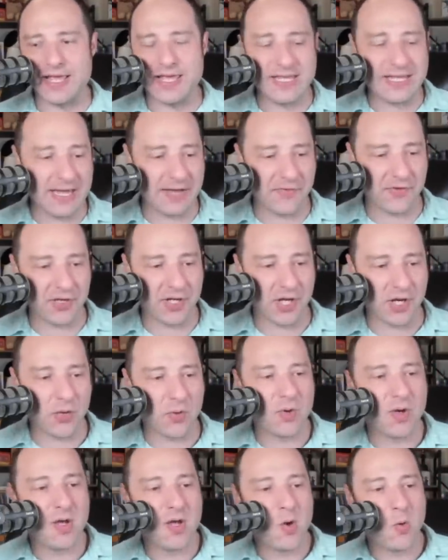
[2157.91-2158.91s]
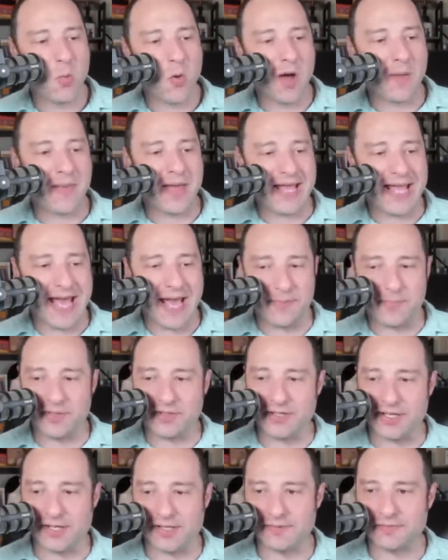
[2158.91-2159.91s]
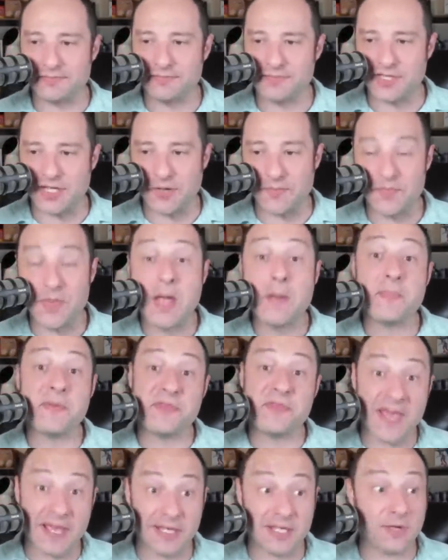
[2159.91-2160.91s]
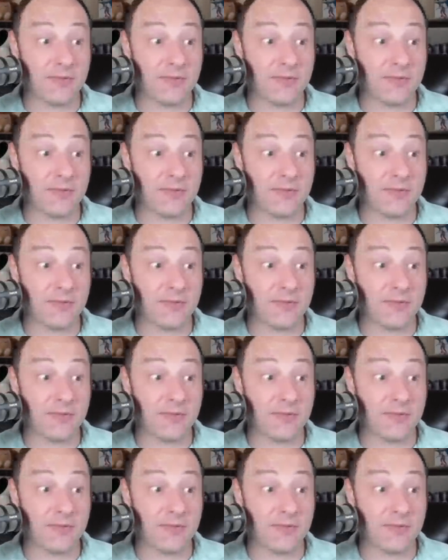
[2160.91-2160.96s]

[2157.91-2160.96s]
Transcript: You never know what may happen there. So, but thank